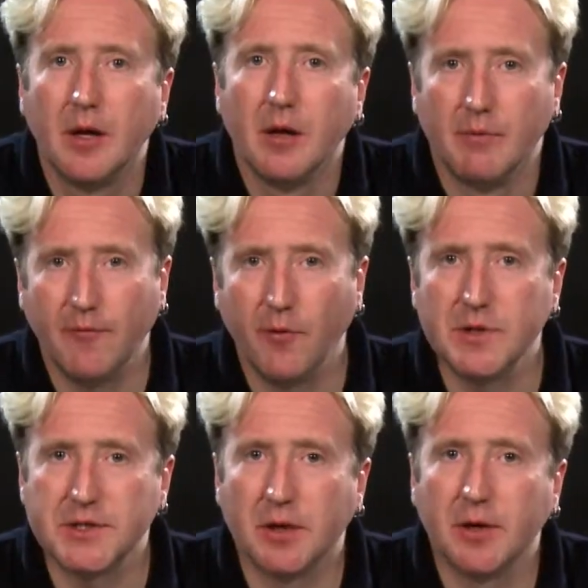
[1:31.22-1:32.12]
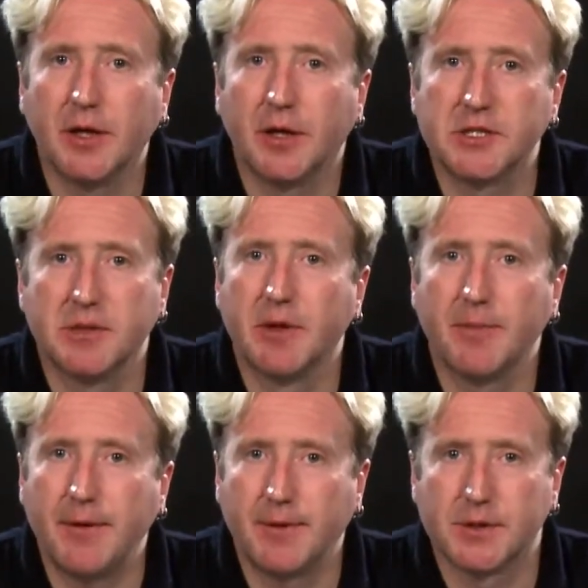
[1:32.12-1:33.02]
Before we start looking at some of the
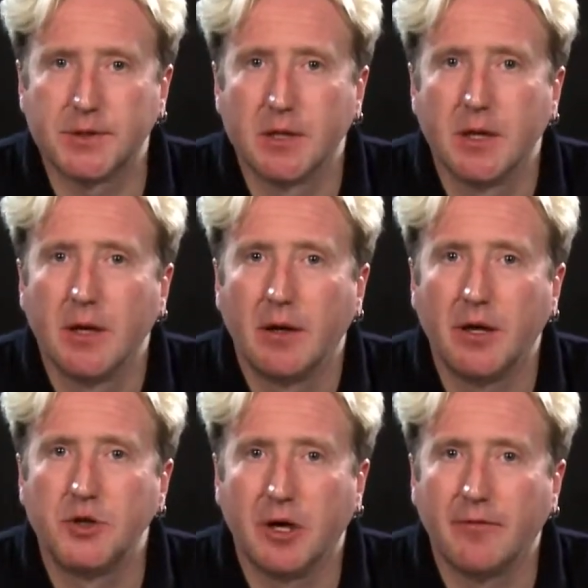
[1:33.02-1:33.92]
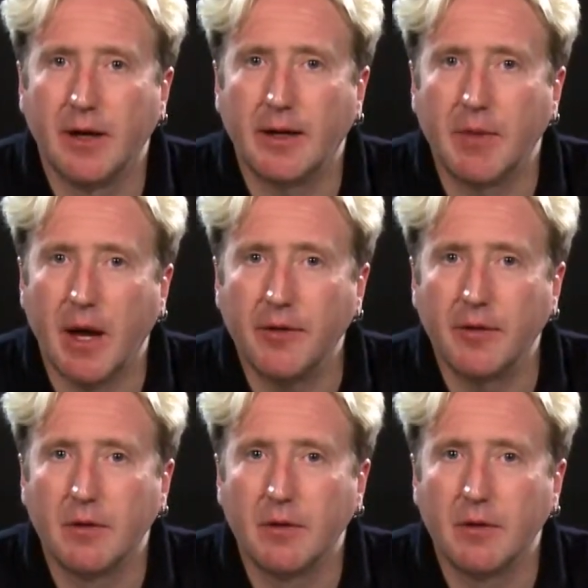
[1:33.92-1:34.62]
methods in Java Lang Math,